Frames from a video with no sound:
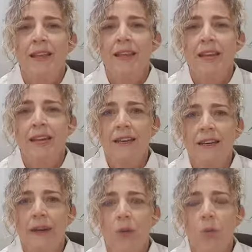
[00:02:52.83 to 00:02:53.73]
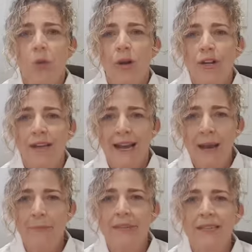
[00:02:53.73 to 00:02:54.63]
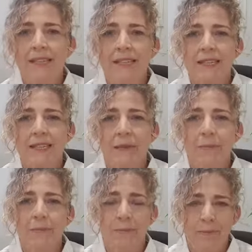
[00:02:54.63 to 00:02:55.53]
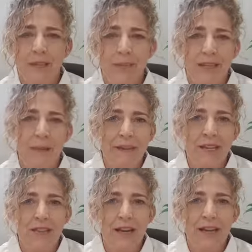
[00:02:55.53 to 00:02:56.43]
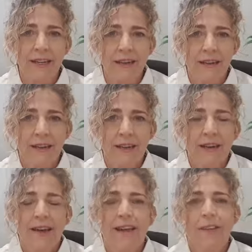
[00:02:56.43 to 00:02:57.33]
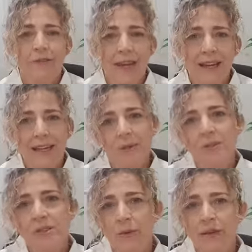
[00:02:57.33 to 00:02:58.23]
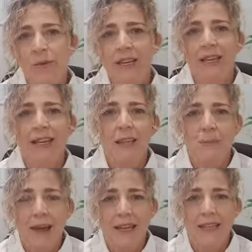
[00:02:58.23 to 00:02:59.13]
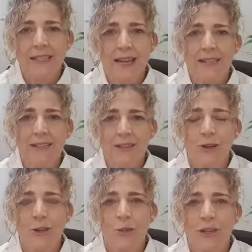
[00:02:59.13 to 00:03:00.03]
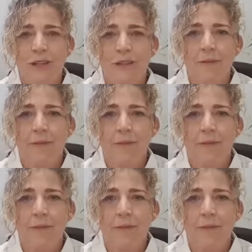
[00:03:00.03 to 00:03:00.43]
then what can happen is that it can become anxiety. And if that keeps going, we can get the panic attacks that go with it.